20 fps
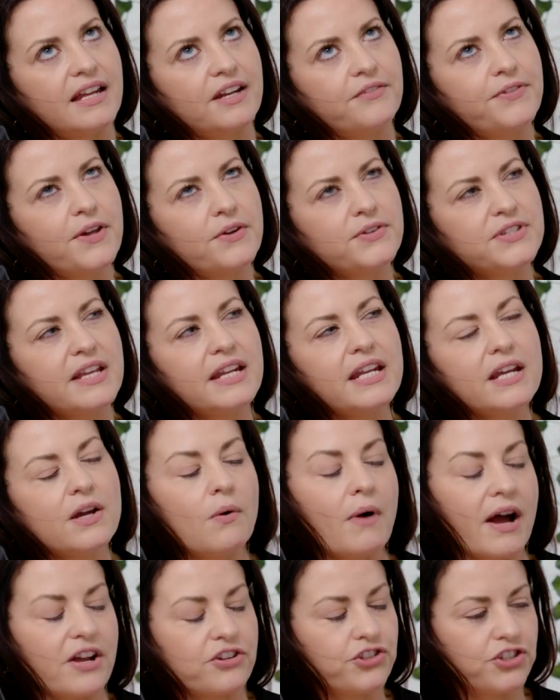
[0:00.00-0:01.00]
And if there's any
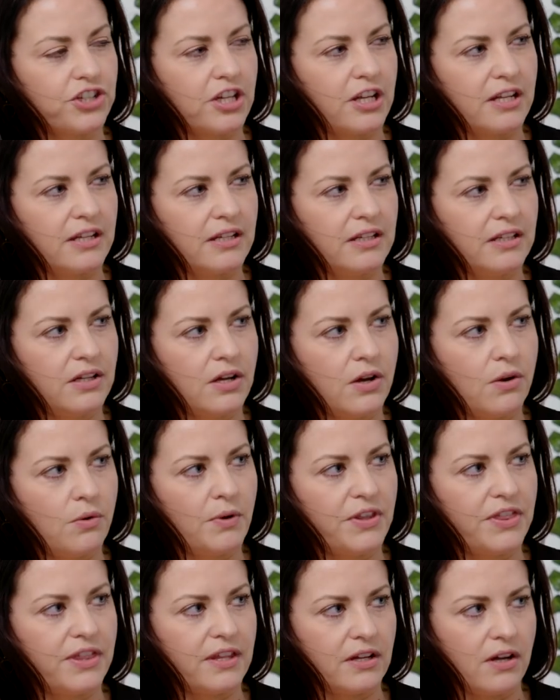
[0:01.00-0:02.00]
question, you know,
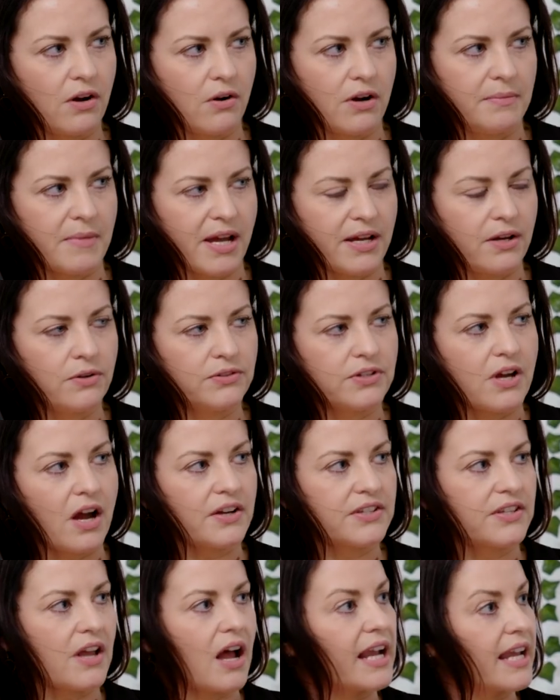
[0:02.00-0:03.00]
with the urine
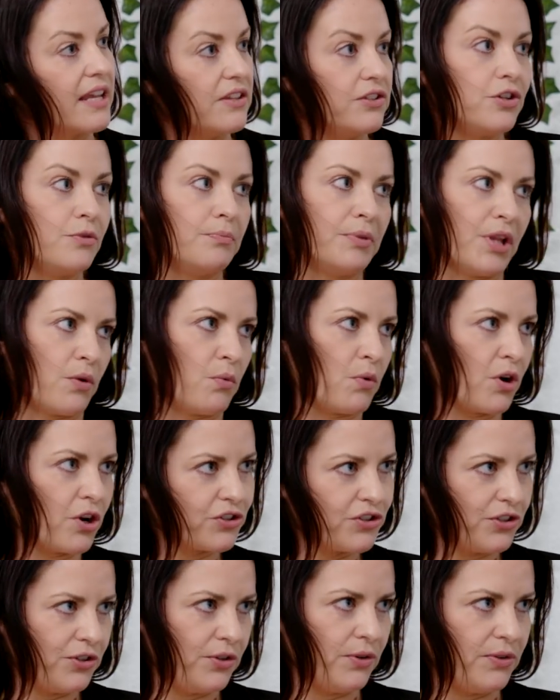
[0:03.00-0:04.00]
mycotoxin, I can do blood
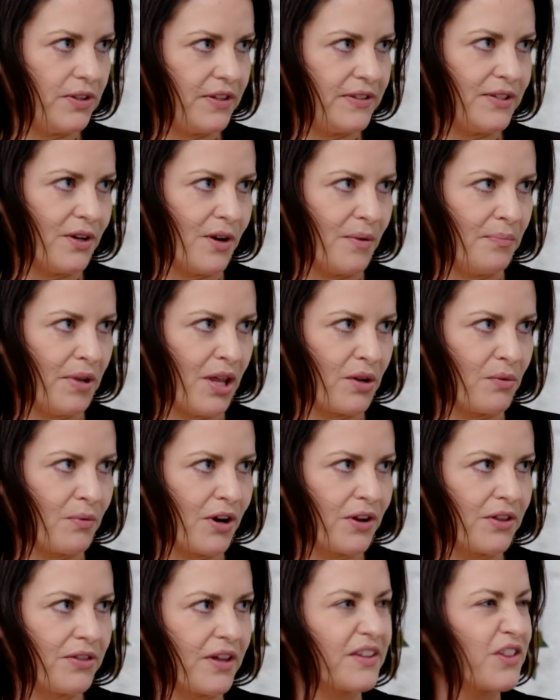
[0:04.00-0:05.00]
work too, the serum blood
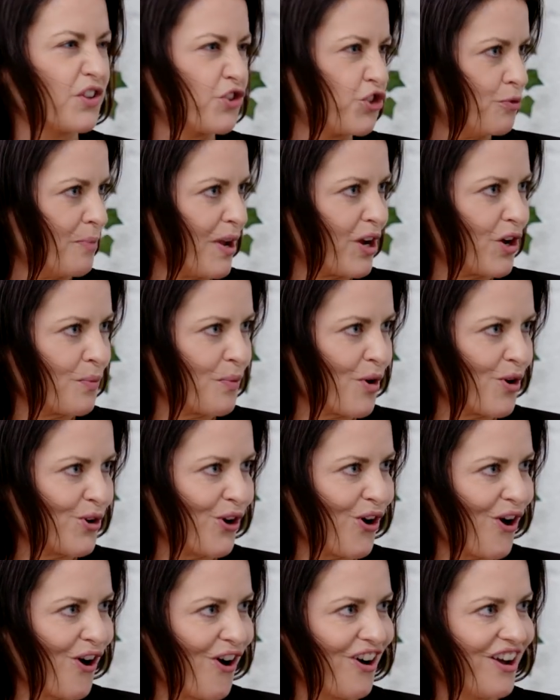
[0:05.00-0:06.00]
work, like the Shoemaker
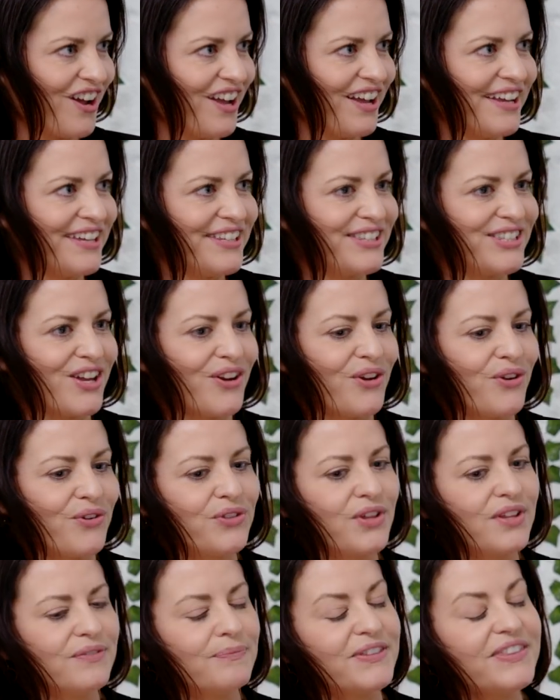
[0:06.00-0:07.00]
protocol. Mm-hmm. So,
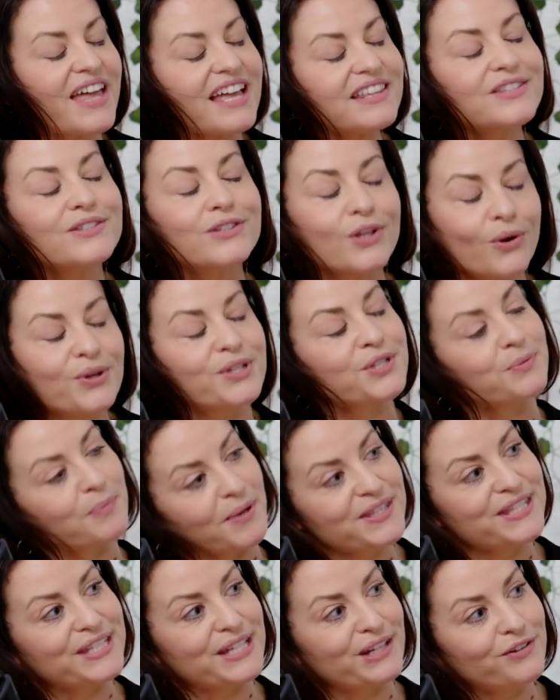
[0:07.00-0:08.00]
th but that's so
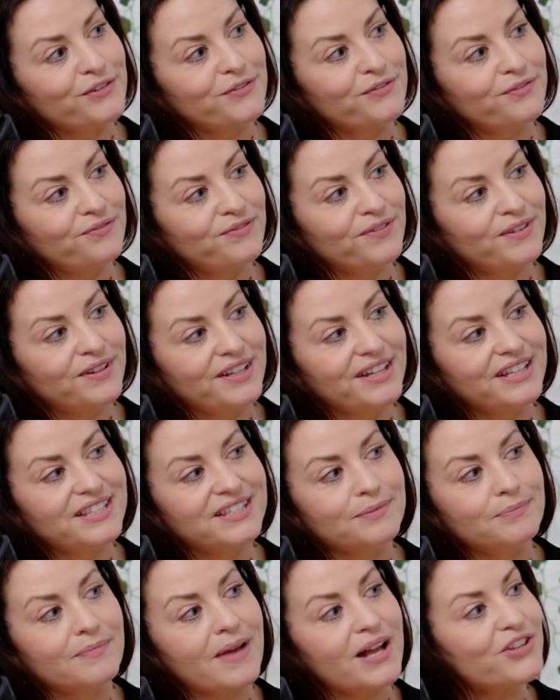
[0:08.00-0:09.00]
expensive. It is.
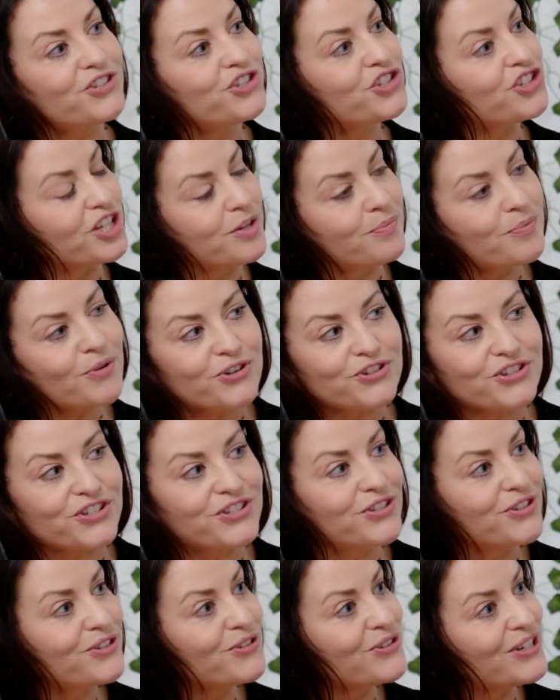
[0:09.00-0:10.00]
It's much cheaper it's
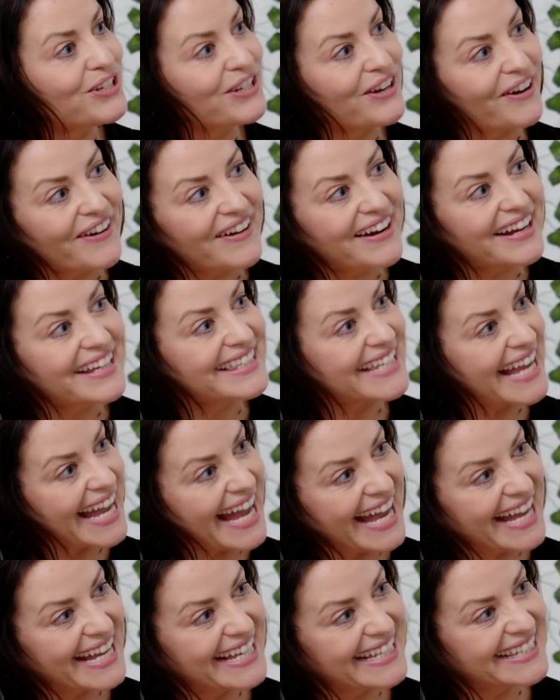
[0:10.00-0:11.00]
just to do the urine
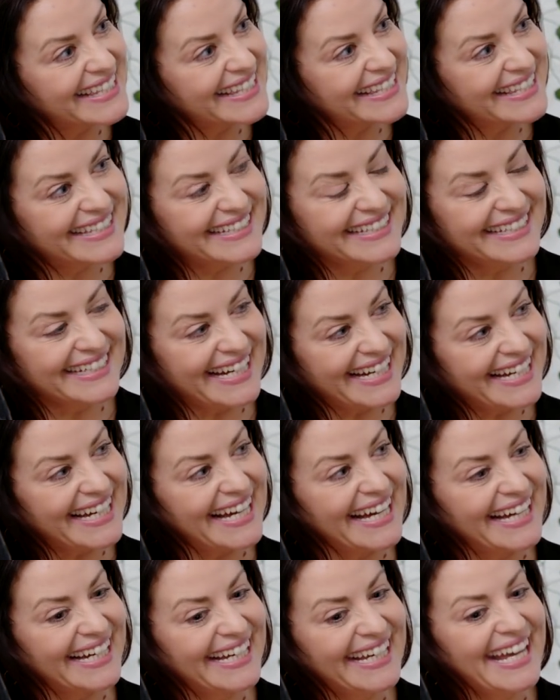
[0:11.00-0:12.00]
test. Yeah. Yeah. Yeah, yeah. yeah,
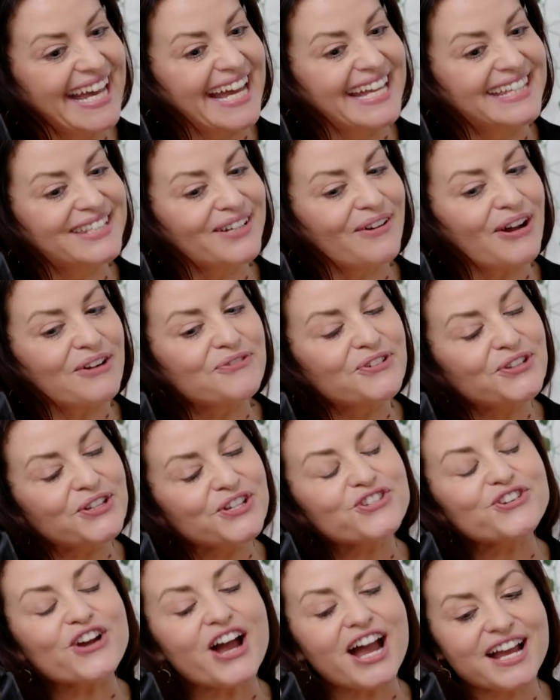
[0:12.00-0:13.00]
yeah, yeah. And so I
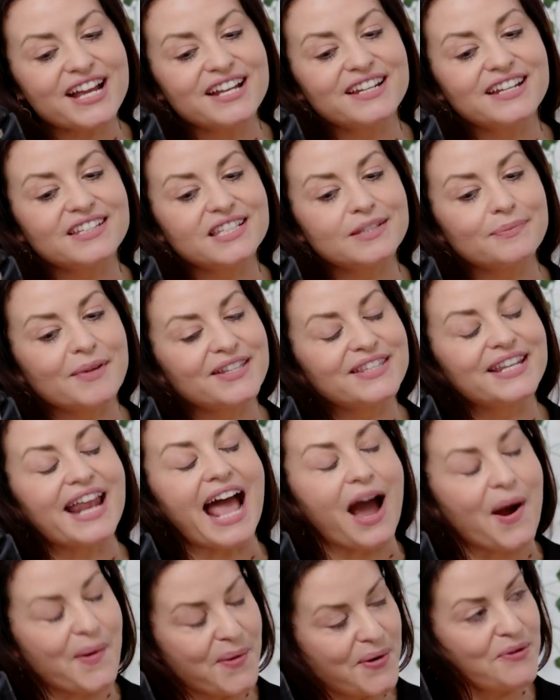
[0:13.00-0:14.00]
really try and spend an
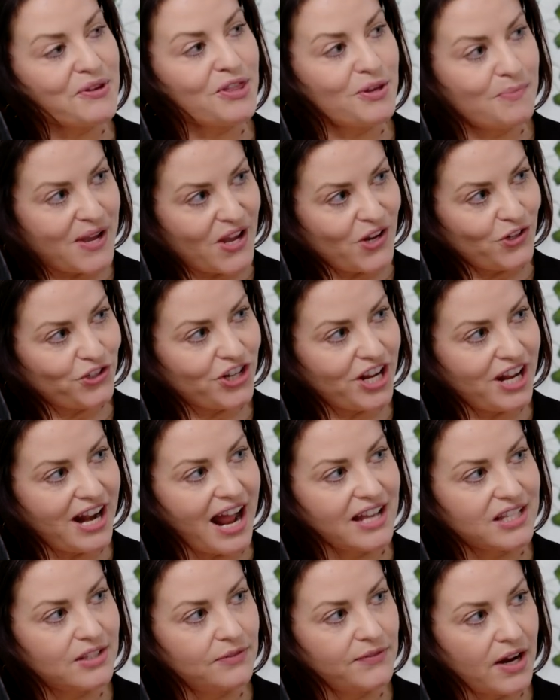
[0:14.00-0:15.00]
hour with a patient,
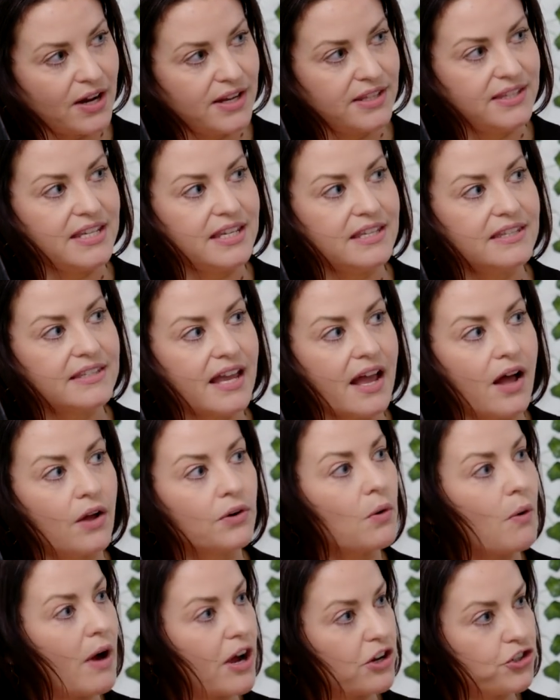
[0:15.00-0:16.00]
ask very
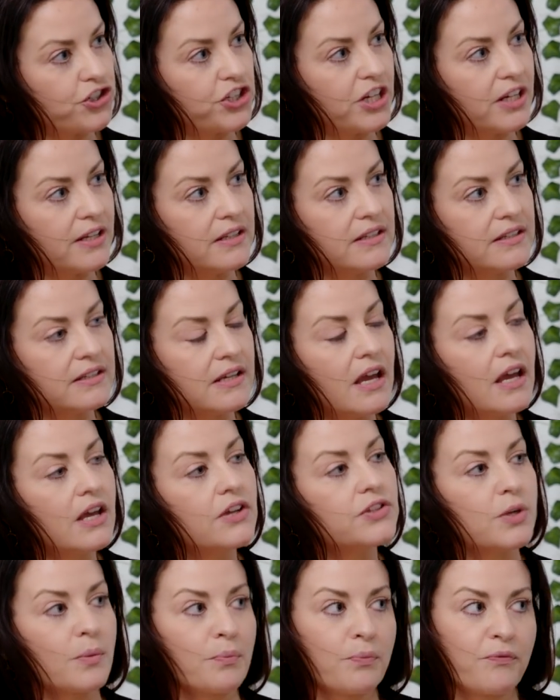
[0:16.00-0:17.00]
detailed questions,
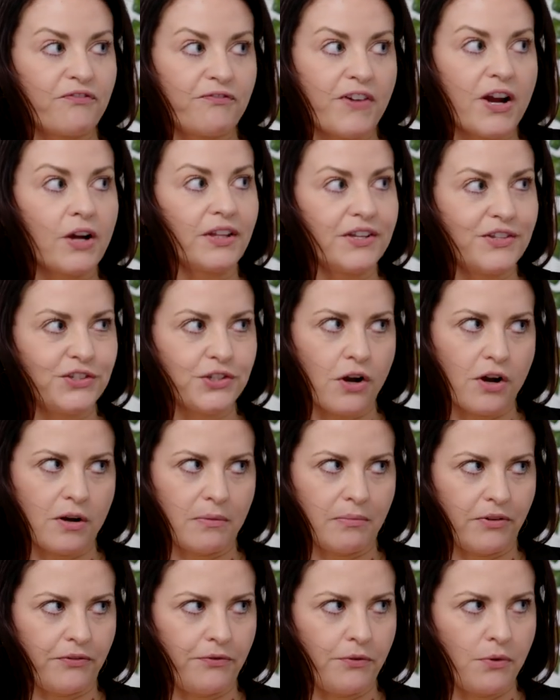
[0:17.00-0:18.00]
so I'm fairly
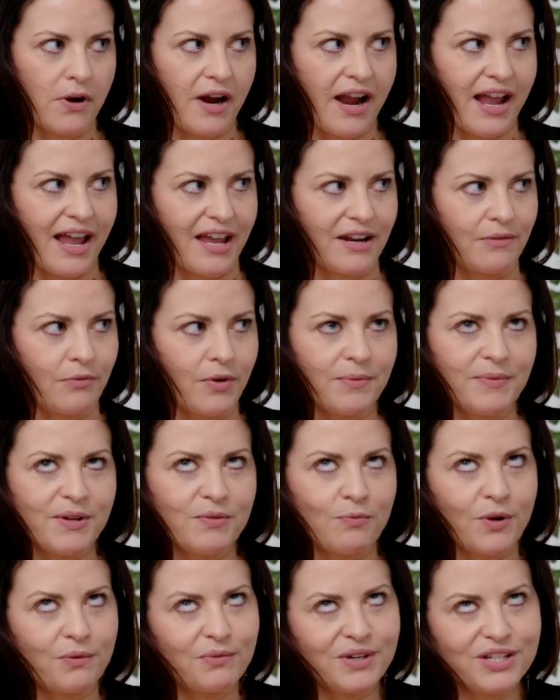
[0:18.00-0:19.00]
certain beforehand. What do you
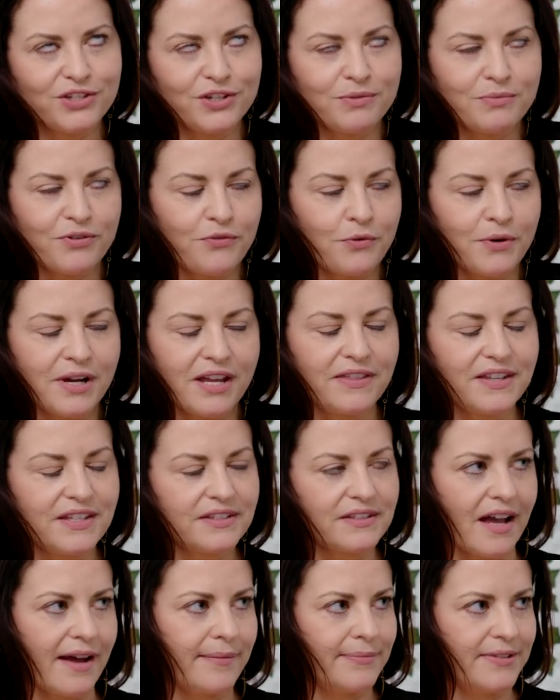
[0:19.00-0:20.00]
mean? What do we do before we had
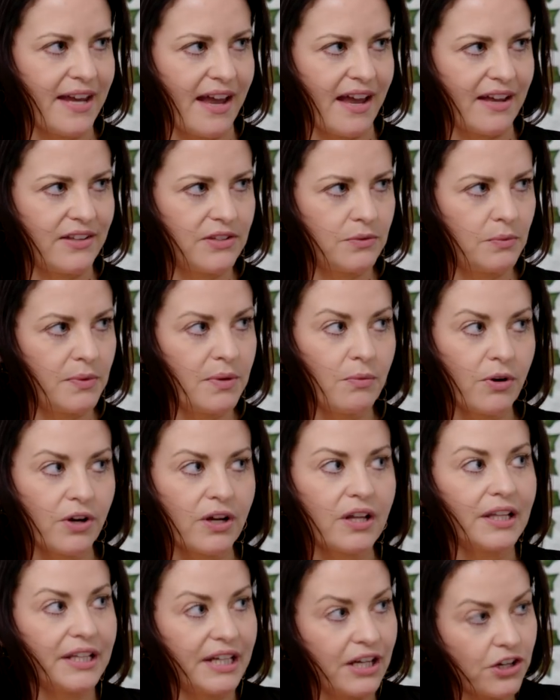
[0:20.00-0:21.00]
these lab tests? We yeah. were
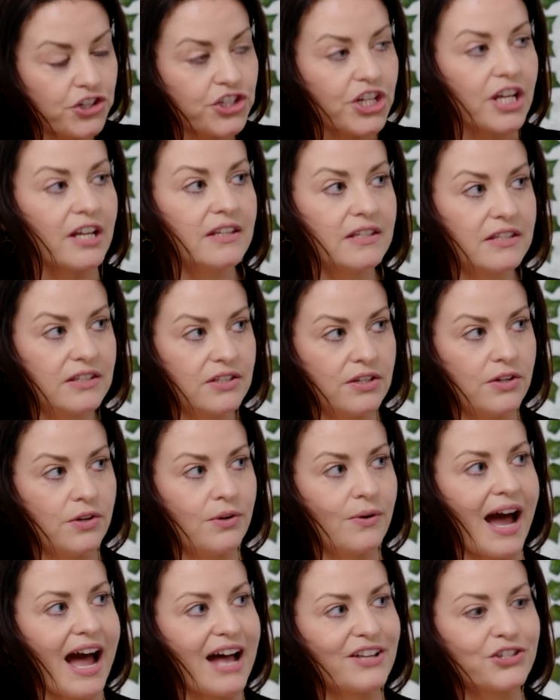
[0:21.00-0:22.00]
clinicians who
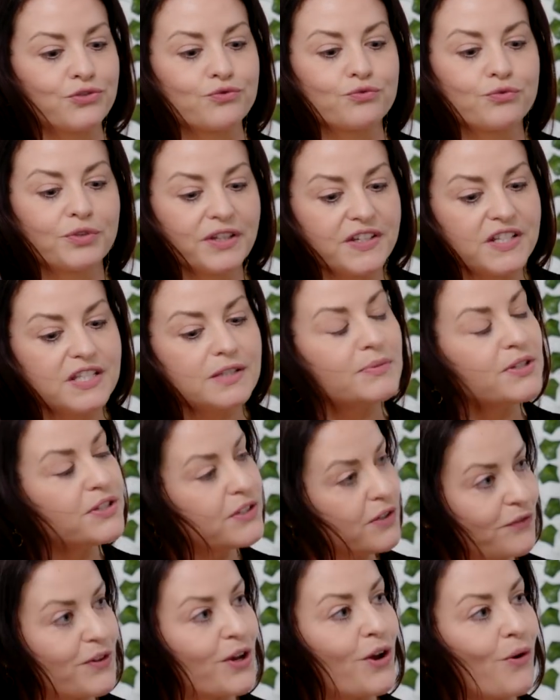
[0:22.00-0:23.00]
yeah. asked really
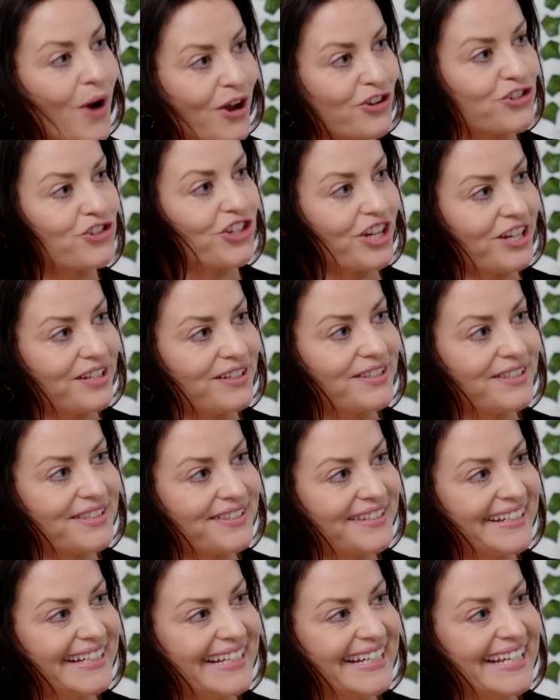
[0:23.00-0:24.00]
specific questions.
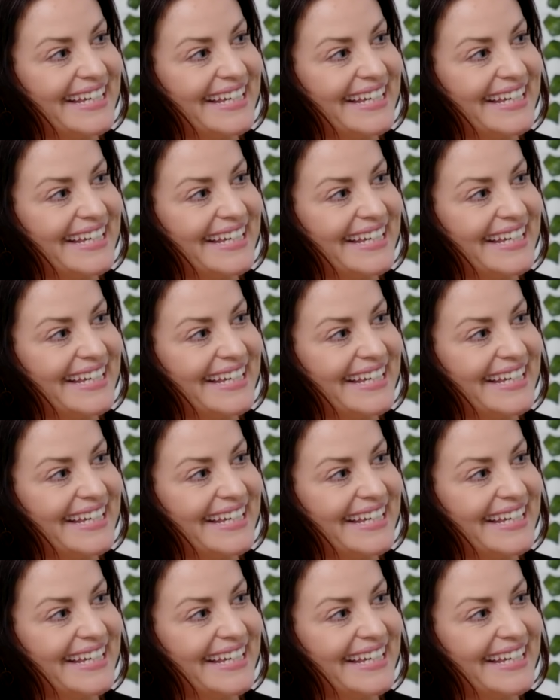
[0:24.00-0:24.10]
Mm-hmm.